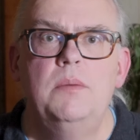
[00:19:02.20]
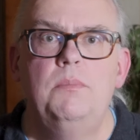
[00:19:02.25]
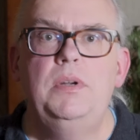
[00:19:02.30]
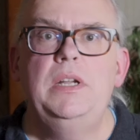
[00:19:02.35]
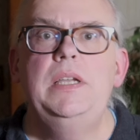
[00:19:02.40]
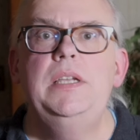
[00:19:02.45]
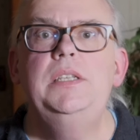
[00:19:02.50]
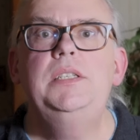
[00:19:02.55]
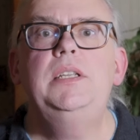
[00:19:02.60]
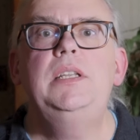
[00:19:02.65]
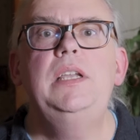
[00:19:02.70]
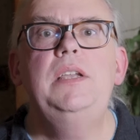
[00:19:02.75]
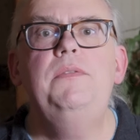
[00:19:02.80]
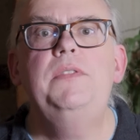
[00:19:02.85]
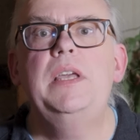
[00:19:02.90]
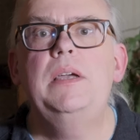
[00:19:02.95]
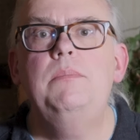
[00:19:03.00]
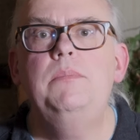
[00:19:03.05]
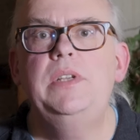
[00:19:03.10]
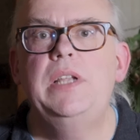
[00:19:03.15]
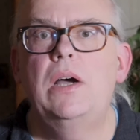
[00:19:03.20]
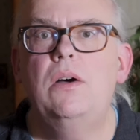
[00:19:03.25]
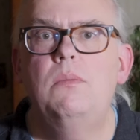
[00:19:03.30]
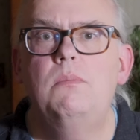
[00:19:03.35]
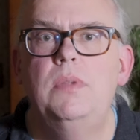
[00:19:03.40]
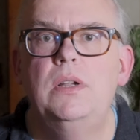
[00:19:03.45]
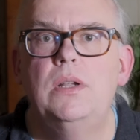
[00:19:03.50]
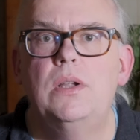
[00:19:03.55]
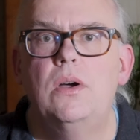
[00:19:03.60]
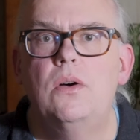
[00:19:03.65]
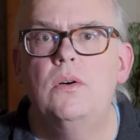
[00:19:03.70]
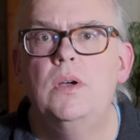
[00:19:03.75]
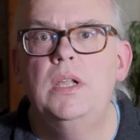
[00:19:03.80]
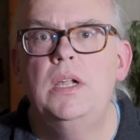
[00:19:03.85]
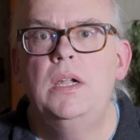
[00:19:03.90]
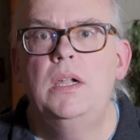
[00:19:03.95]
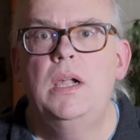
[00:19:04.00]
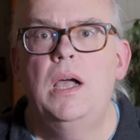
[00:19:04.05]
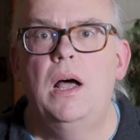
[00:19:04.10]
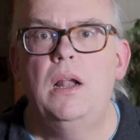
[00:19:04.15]
please leave them down below.
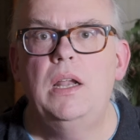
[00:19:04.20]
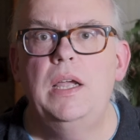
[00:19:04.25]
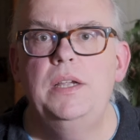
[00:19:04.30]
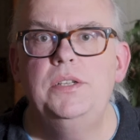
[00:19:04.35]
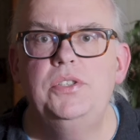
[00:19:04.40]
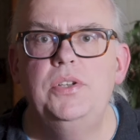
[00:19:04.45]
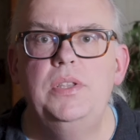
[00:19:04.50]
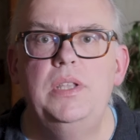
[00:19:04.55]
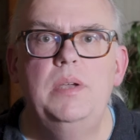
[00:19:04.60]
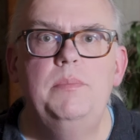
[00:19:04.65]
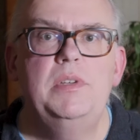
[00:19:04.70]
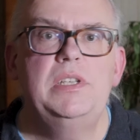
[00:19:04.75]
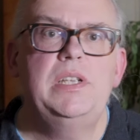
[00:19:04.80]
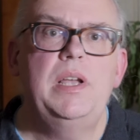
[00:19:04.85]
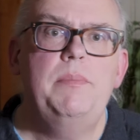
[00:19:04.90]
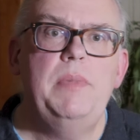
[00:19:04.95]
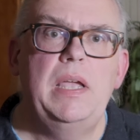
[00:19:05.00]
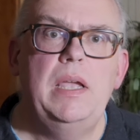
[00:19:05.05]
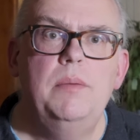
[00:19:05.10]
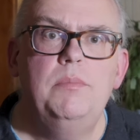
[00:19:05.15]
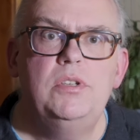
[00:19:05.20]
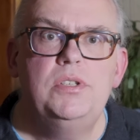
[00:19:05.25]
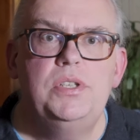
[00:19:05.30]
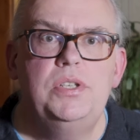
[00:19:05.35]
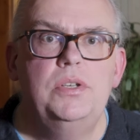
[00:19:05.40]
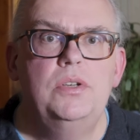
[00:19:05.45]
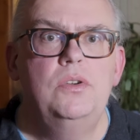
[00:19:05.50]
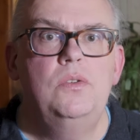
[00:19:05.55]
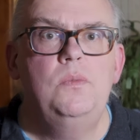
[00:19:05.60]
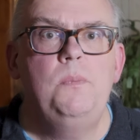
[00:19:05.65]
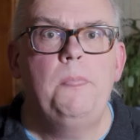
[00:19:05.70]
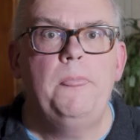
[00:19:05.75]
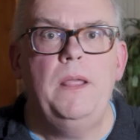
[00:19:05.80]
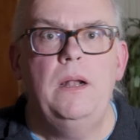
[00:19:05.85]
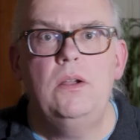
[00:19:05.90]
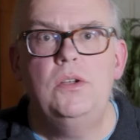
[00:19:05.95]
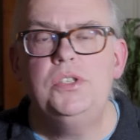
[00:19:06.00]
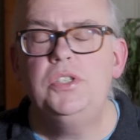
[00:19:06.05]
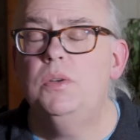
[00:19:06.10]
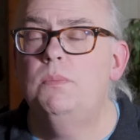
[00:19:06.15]
I'll answer them as I'm able to.
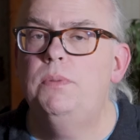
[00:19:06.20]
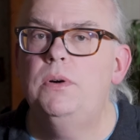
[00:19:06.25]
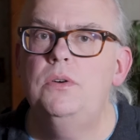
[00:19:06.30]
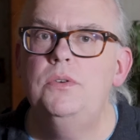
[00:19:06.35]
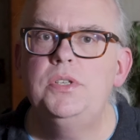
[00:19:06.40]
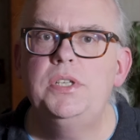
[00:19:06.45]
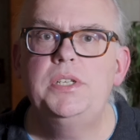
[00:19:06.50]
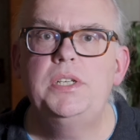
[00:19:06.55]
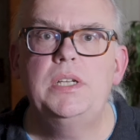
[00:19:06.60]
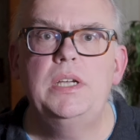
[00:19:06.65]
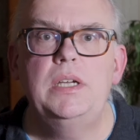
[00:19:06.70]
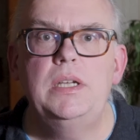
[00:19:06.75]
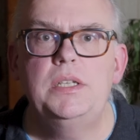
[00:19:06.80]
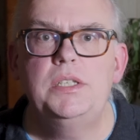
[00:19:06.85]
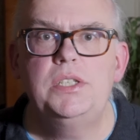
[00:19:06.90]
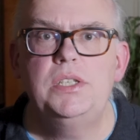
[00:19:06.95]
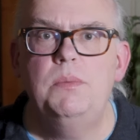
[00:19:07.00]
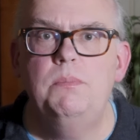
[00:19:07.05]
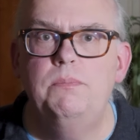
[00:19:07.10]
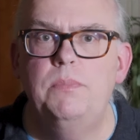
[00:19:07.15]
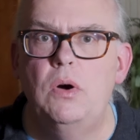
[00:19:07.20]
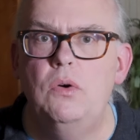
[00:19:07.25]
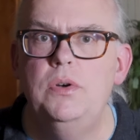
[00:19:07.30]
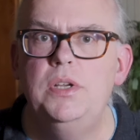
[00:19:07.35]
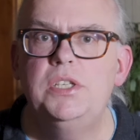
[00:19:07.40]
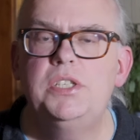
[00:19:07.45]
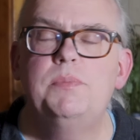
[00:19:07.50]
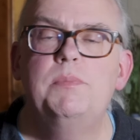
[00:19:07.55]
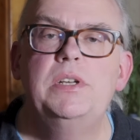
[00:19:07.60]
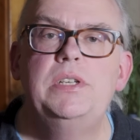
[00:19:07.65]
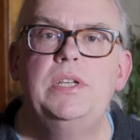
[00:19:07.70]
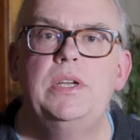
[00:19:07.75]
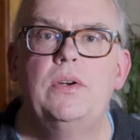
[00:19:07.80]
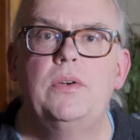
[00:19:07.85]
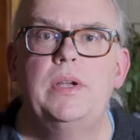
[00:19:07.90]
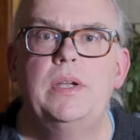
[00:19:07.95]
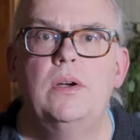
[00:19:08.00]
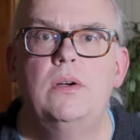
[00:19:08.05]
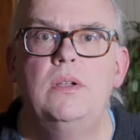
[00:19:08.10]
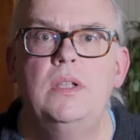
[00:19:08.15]
I'll also post uh, some bonus
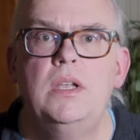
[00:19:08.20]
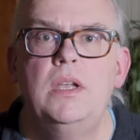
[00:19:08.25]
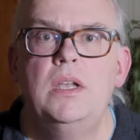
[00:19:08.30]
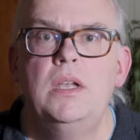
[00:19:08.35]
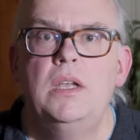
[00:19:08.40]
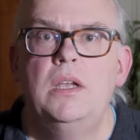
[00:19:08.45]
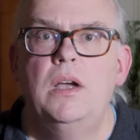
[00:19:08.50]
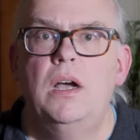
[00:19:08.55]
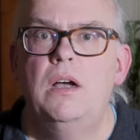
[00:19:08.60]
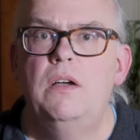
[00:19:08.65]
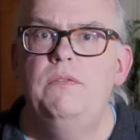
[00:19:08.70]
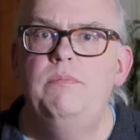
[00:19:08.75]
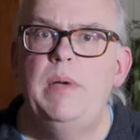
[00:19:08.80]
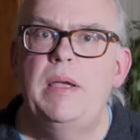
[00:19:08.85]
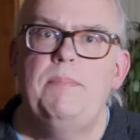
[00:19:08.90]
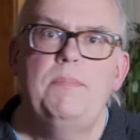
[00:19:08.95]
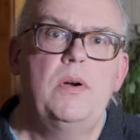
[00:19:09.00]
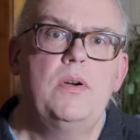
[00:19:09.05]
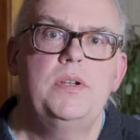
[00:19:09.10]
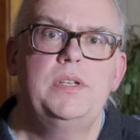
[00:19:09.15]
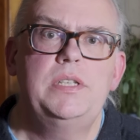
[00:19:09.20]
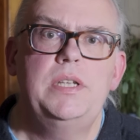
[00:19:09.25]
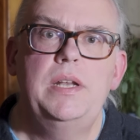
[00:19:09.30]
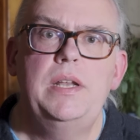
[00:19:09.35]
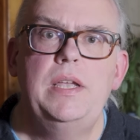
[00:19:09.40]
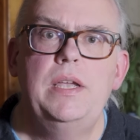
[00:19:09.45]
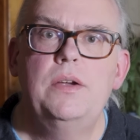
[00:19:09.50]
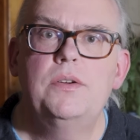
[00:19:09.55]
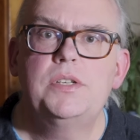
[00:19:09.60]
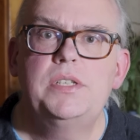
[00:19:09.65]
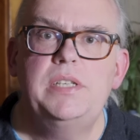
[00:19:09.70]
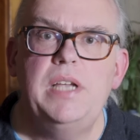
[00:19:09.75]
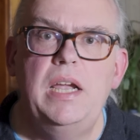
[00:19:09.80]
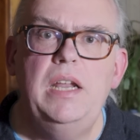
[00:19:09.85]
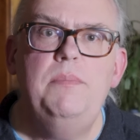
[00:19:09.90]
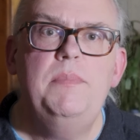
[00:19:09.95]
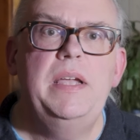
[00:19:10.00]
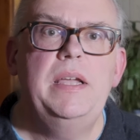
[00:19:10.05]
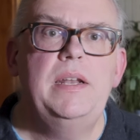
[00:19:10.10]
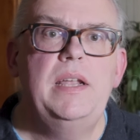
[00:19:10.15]
material of my Parks on the Air
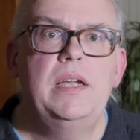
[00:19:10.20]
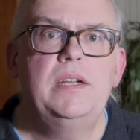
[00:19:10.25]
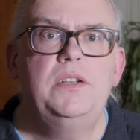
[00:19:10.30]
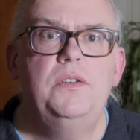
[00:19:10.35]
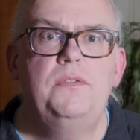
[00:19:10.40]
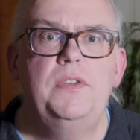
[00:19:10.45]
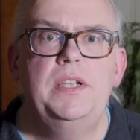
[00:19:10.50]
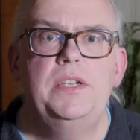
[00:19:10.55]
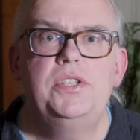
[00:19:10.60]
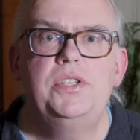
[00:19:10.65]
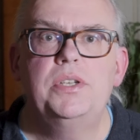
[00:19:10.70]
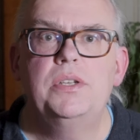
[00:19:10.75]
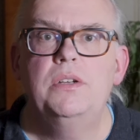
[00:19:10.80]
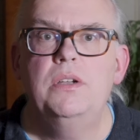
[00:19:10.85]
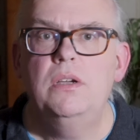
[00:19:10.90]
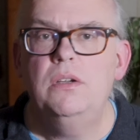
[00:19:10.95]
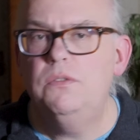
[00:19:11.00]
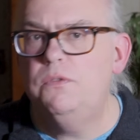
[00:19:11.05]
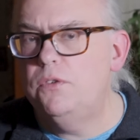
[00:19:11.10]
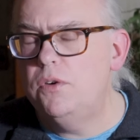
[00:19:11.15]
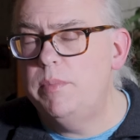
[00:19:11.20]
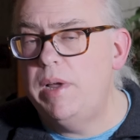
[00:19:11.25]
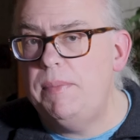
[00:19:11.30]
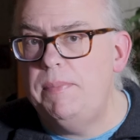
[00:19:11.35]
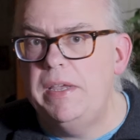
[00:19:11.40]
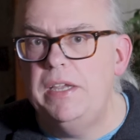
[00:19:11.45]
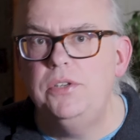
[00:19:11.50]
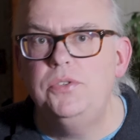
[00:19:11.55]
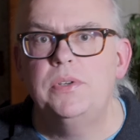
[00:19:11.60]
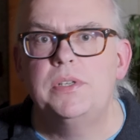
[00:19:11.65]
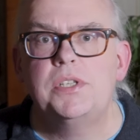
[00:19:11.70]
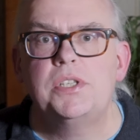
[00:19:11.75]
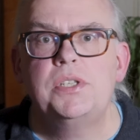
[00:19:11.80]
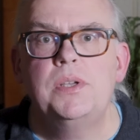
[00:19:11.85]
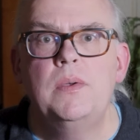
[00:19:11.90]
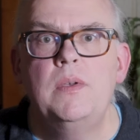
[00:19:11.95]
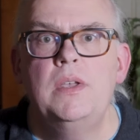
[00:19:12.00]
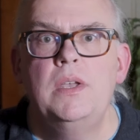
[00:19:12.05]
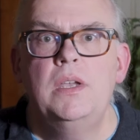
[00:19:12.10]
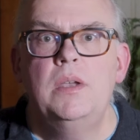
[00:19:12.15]
sideband activation uh, for my patrons.
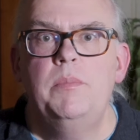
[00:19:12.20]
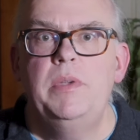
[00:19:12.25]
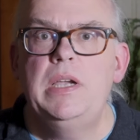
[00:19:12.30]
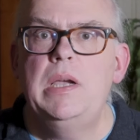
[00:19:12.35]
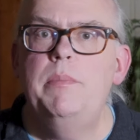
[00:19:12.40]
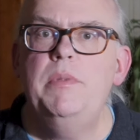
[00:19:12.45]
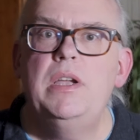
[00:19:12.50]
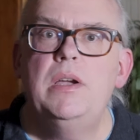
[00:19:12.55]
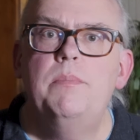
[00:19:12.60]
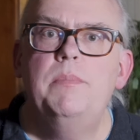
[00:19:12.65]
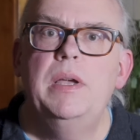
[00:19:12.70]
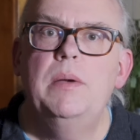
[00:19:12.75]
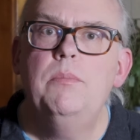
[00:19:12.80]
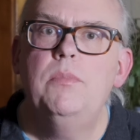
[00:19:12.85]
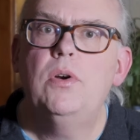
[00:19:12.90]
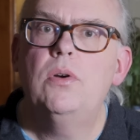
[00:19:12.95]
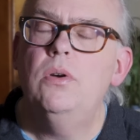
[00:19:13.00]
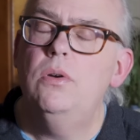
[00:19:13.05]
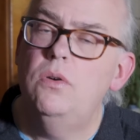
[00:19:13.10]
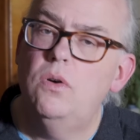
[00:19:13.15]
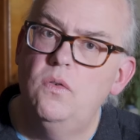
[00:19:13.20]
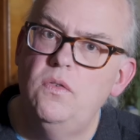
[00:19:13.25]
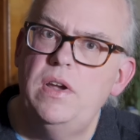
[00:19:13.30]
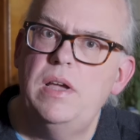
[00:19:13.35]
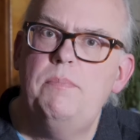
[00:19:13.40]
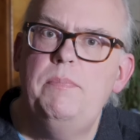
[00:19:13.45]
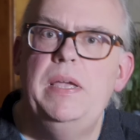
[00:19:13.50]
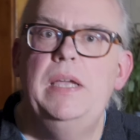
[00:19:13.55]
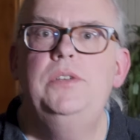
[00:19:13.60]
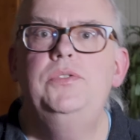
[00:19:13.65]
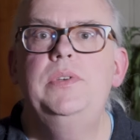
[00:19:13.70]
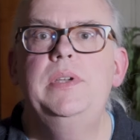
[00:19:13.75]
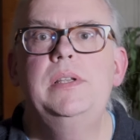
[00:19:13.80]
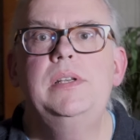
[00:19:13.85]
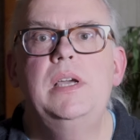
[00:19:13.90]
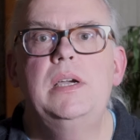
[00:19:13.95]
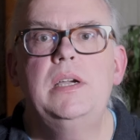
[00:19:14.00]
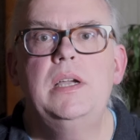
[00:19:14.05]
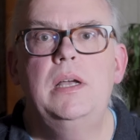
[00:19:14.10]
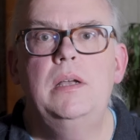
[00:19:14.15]
Becoming a member over at
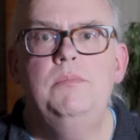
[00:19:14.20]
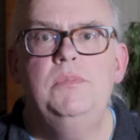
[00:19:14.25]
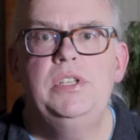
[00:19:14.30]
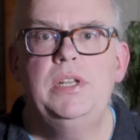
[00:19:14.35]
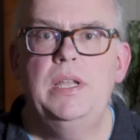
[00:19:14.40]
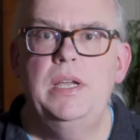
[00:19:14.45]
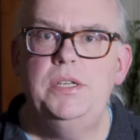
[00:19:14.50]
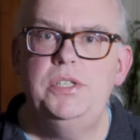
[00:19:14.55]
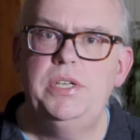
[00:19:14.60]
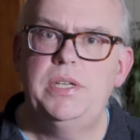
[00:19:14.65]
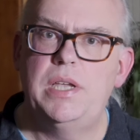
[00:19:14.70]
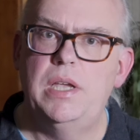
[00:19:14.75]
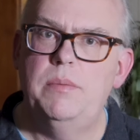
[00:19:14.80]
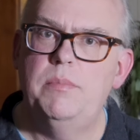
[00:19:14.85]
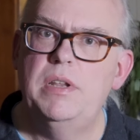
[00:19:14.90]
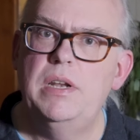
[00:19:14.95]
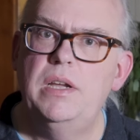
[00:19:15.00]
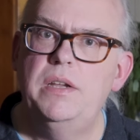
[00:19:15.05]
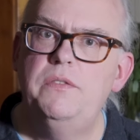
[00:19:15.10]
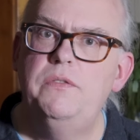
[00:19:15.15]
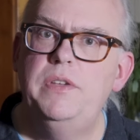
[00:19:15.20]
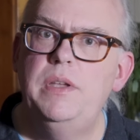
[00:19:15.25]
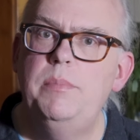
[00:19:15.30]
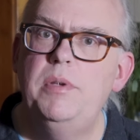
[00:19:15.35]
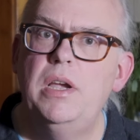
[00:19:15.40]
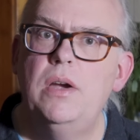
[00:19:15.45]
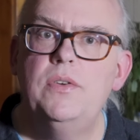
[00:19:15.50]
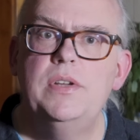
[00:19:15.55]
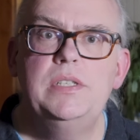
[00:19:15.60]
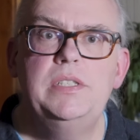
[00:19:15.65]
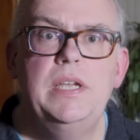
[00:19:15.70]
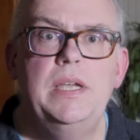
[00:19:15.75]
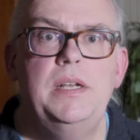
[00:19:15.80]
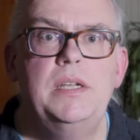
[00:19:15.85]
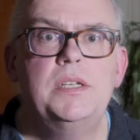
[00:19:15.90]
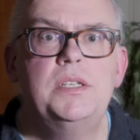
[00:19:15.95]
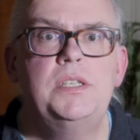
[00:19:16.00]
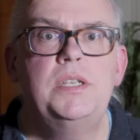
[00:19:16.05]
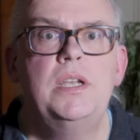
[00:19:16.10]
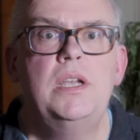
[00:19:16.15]
patreon.com slash kb9vbr
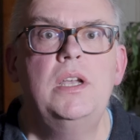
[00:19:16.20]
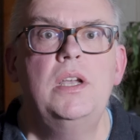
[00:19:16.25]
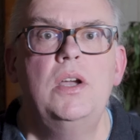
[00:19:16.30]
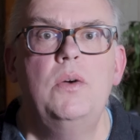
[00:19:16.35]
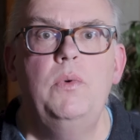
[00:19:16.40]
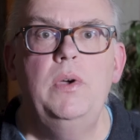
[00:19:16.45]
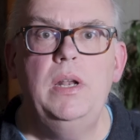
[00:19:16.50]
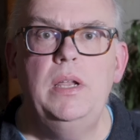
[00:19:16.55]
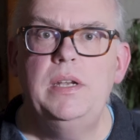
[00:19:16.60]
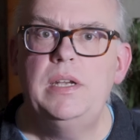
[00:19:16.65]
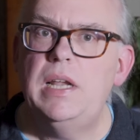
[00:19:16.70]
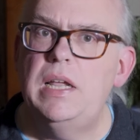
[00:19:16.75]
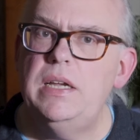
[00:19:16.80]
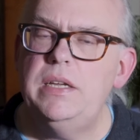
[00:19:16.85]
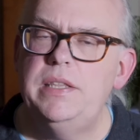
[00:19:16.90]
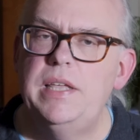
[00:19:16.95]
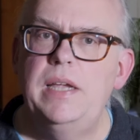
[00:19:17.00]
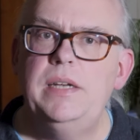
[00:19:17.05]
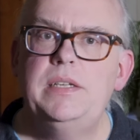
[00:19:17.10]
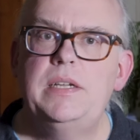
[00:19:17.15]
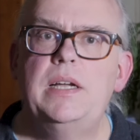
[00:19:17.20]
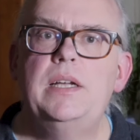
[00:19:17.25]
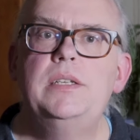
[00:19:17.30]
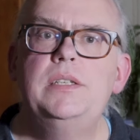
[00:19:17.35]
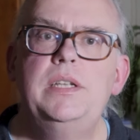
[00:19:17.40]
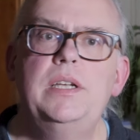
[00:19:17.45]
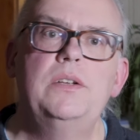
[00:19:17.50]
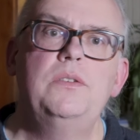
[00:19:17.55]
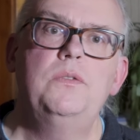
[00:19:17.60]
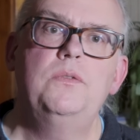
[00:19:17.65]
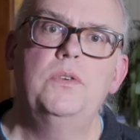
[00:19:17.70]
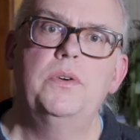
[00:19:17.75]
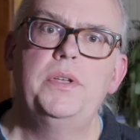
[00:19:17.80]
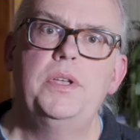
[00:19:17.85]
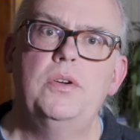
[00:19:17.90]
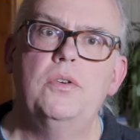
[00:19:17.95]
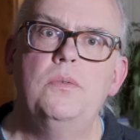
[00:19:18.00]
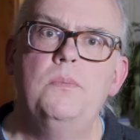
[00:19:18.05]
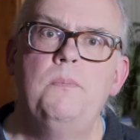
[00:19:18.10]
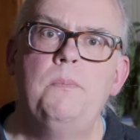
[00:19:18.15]
antennas will unlock that content for
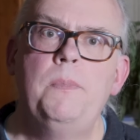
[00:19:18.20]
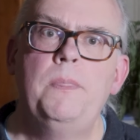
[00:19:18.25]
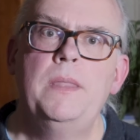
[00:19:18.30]
you.